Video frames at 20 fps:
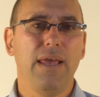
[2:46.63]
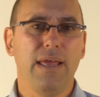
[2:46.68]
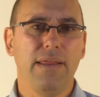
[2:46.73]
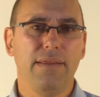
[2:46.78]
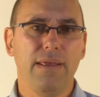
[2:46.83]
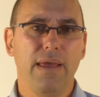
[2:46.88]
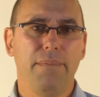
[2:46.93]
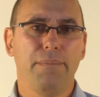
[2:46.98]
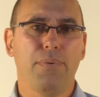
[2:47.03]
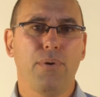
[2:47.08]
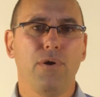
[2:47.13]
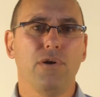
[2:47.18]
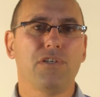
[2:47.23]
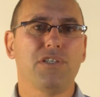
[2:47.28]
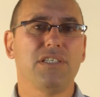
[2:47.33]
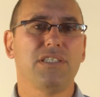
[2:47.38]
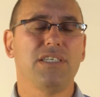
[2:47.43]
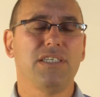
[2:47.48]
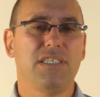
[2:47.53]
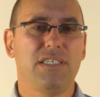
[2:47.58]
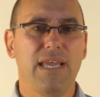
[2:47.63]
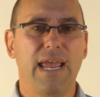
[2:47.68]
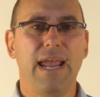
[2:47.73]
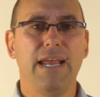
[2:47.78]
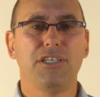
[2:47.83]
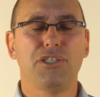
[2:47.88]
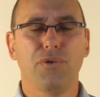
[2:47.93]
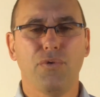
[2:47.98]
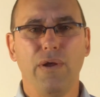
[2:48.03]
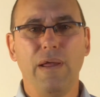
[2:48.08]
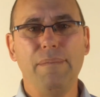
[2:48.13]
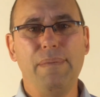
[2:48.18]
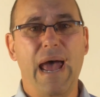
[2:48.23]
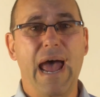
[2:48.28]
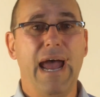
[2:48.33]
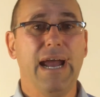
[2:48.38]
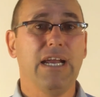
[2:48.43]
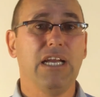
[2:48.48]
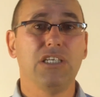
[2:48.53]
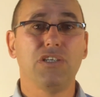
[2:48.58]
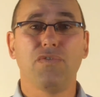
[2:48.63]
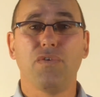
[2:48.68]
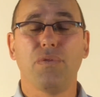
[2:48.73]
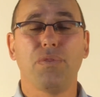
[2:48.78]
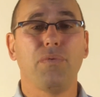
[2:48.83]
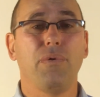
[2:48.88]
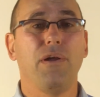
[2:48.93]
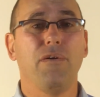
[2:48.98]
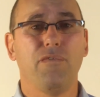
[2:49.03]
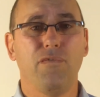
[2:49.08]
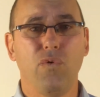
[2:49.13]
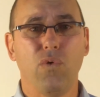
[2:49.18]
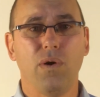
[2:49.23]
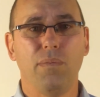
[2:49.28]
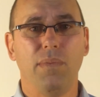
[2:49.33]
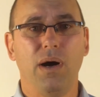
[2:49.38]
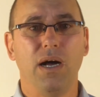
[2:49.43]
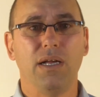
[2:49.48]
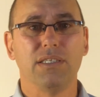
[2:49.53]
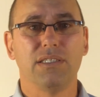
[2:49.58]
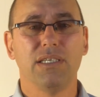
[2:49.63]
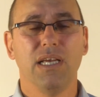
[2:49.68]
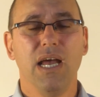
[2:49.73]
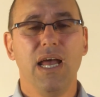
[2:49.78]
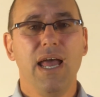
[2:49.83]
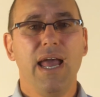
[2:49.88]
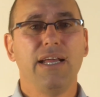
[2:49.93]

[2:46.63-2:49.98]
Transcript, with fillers: and, and purchase a stage three package for three or four months